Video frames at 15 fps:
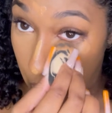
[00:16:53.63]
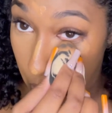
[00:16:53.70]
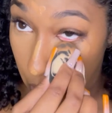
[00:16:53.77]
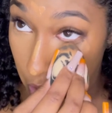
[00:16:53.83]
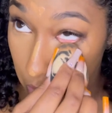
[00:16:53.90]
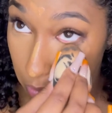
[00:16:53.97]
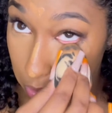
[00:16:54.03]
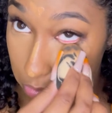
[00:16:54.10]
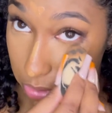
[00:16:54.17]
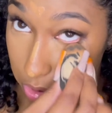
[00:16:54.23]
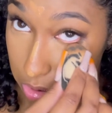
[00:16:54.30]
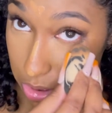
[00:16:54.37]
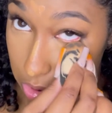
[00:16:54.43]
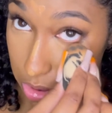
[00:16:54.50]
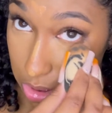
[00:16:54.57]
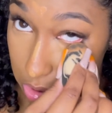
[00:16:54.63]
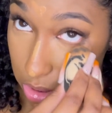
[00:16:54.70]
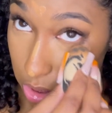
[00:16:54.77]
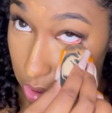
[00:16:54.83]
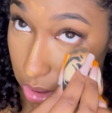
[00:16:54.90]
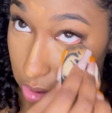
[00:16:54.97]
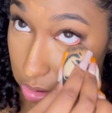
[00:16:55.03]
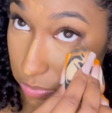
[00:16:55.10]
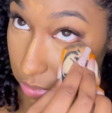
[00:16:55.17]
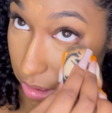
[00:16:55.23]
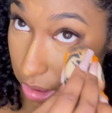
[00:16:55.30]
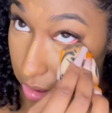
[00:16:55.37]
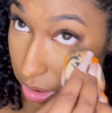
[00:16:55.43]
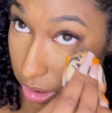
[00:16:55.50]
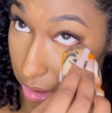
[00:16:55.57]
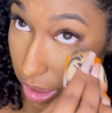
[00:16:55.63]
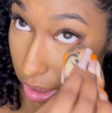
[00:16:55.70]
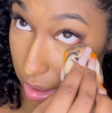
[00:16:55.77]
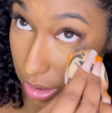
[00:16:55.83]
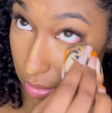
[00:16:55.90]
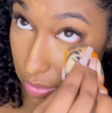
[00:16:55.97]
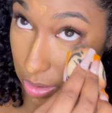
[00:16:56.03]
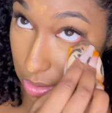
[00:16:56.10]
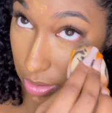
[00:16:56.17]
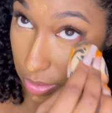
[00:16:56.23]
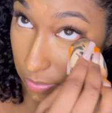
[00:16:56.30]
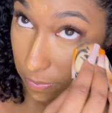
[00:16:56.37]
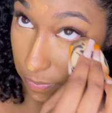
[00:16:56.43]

I want to make sure it stays blended in that area.